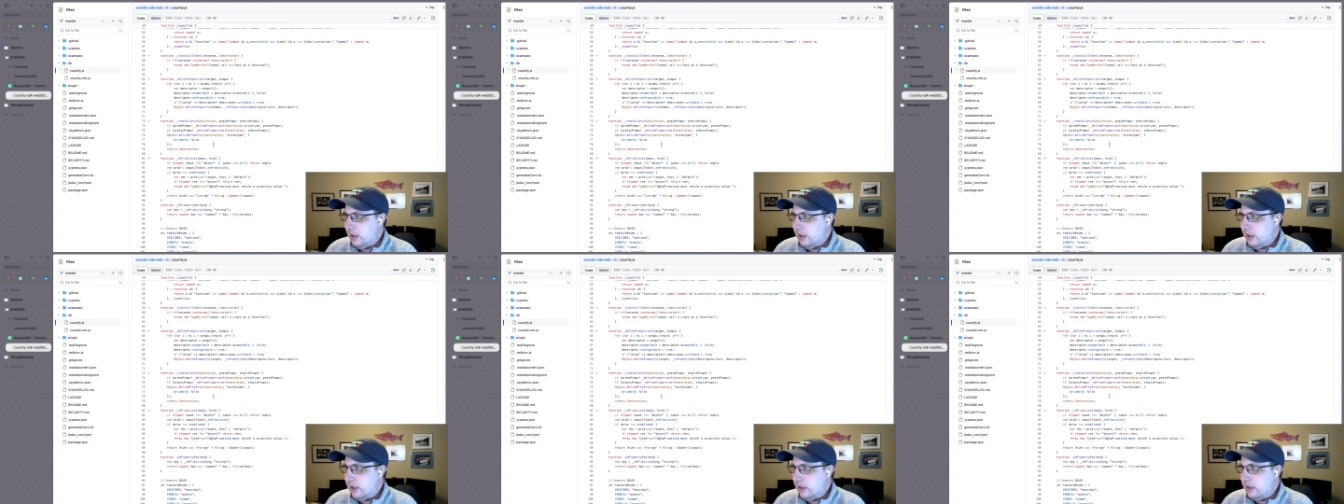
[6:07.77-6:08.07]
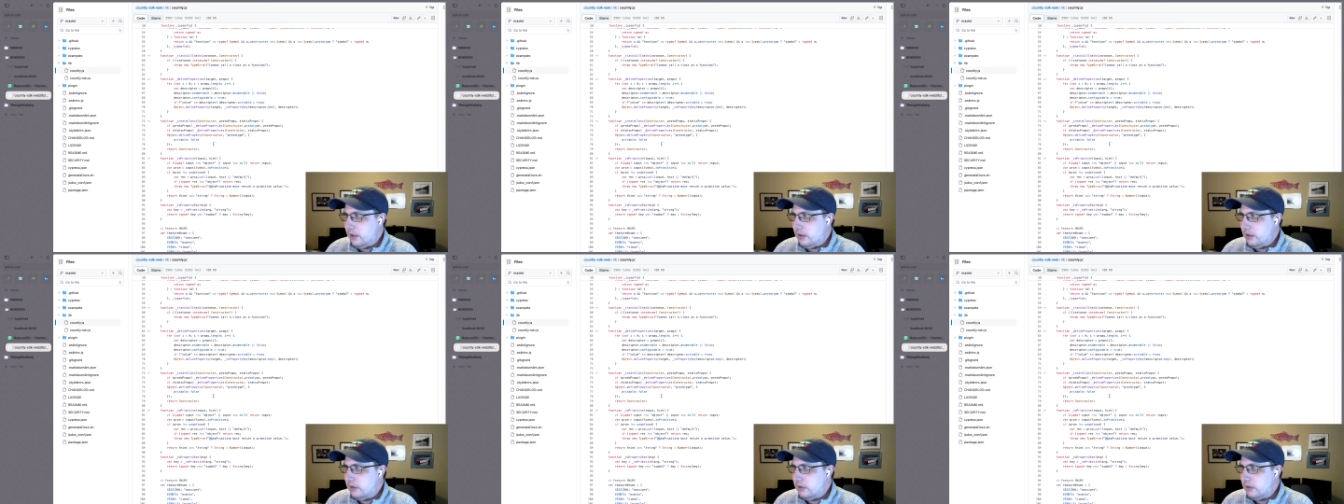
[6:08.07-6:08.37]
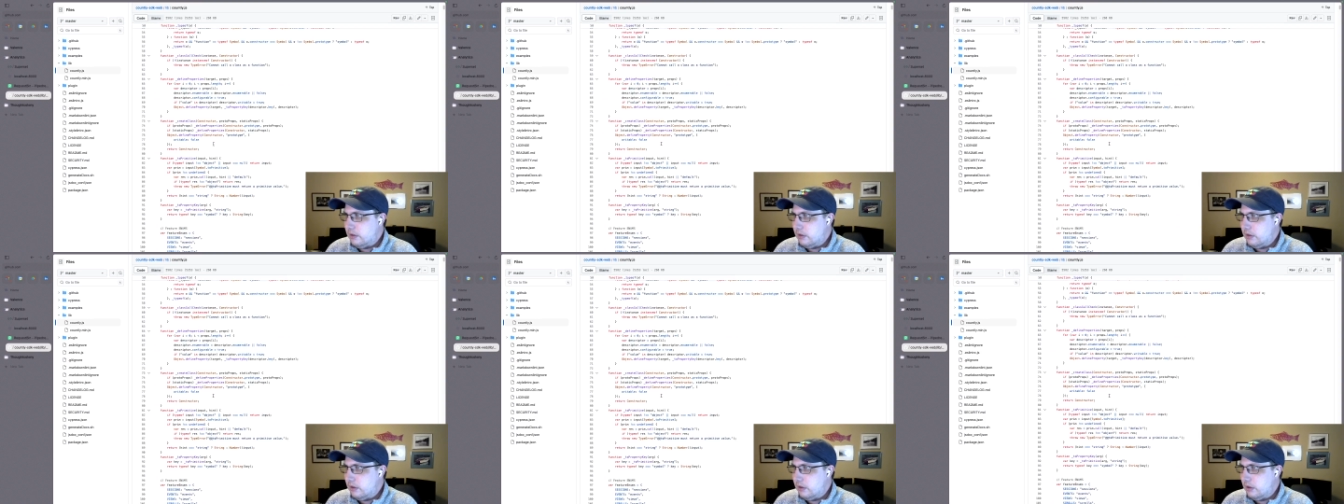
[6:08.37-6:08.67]

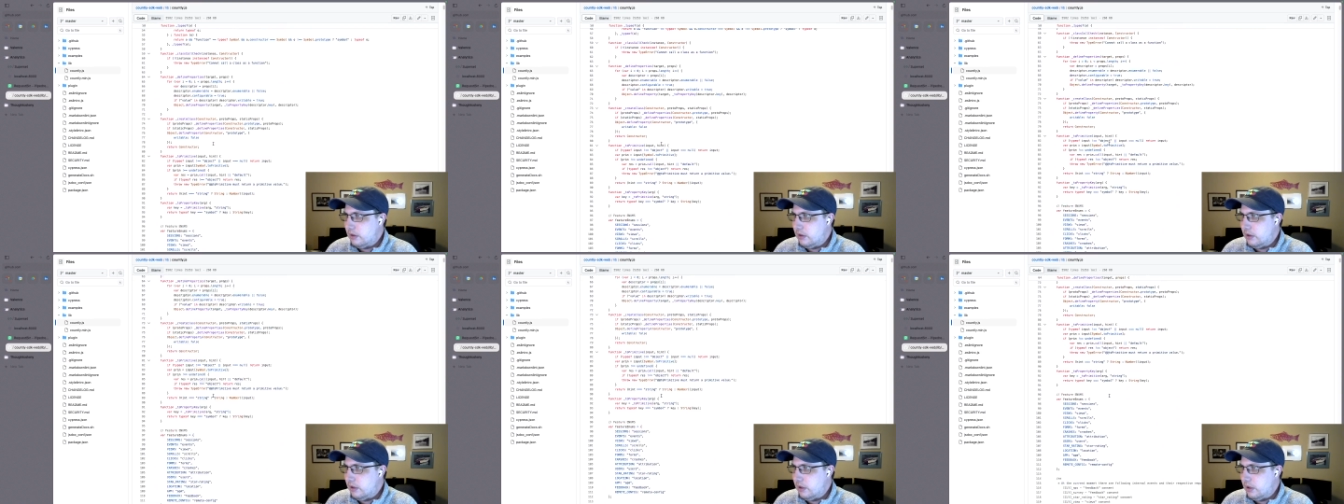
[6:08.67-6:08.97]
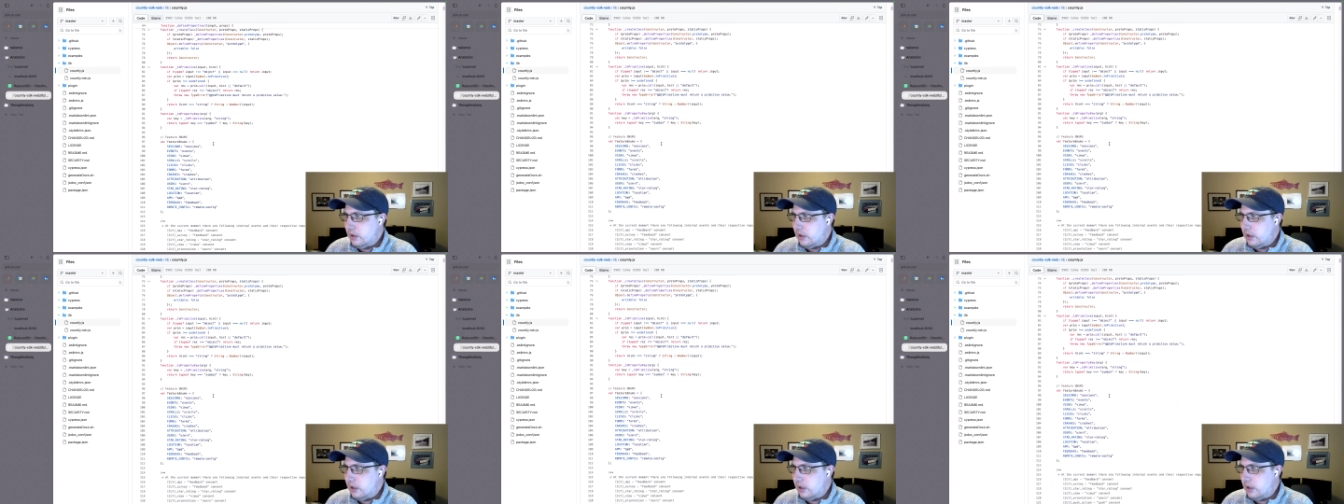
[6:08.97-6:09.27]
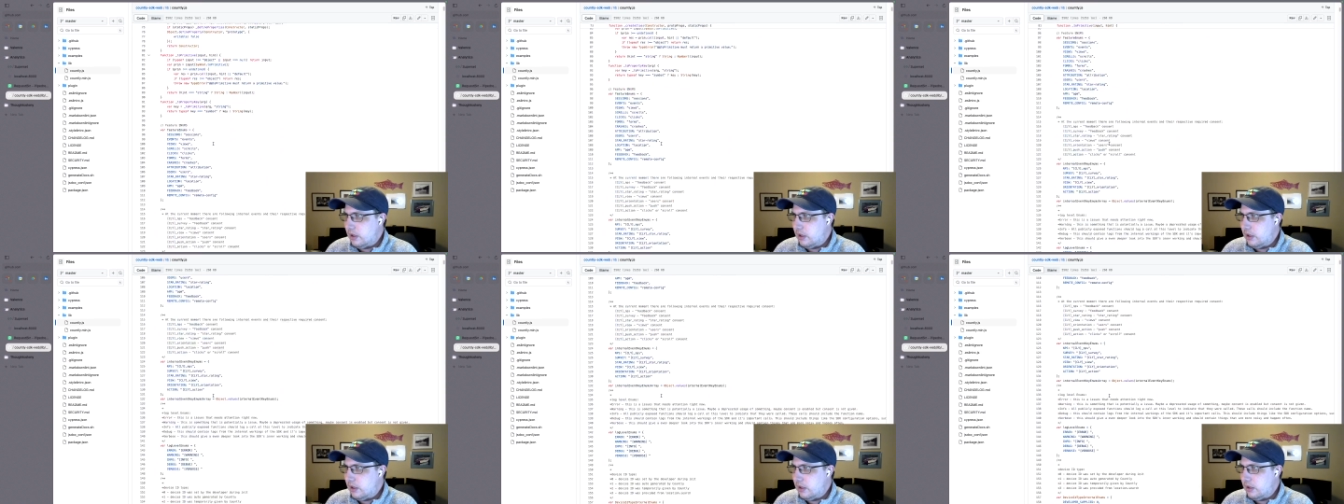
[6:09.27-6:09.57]
and
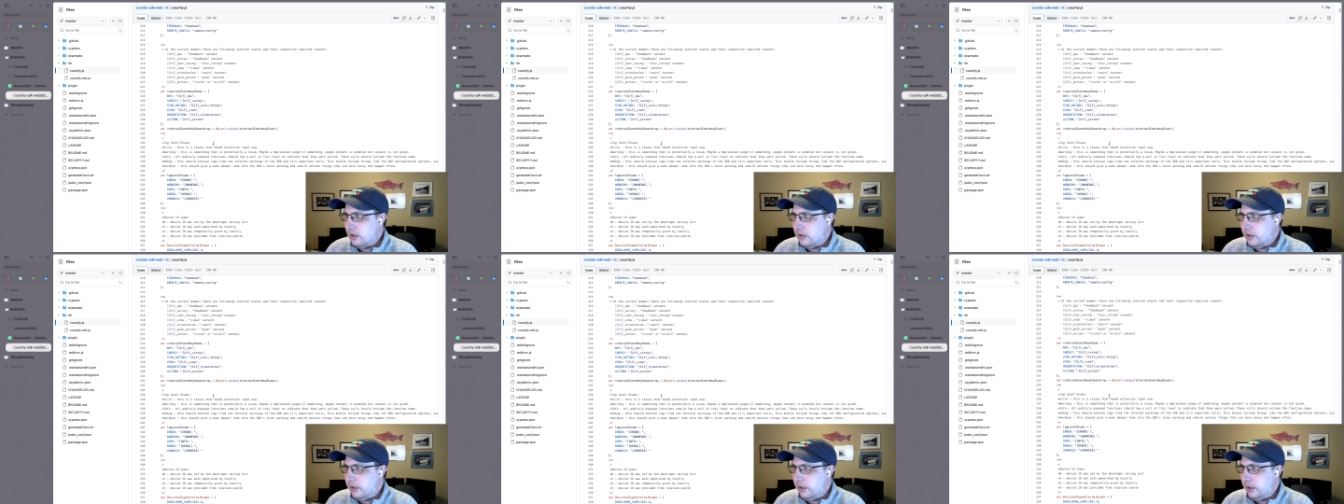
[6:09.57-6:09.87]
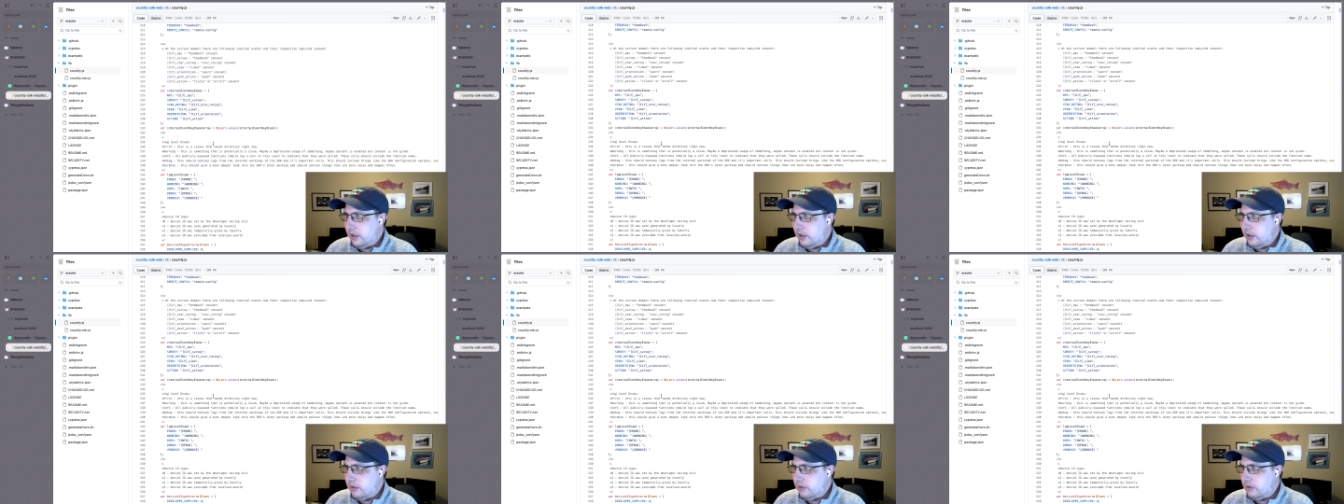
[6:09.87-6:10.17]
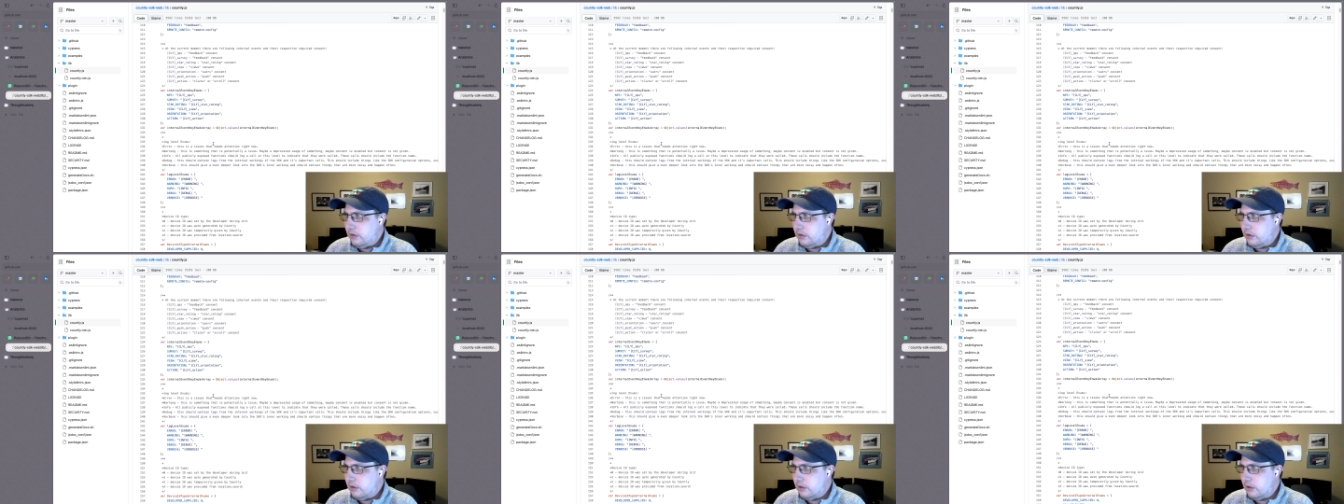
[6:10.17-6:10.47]
uh,
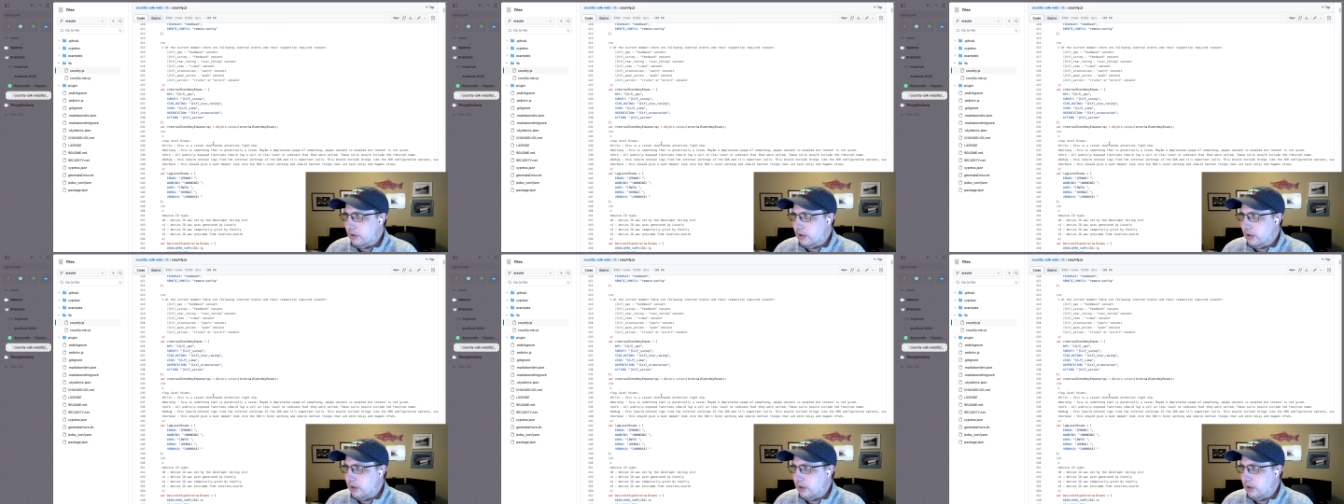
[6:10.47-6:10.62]
it's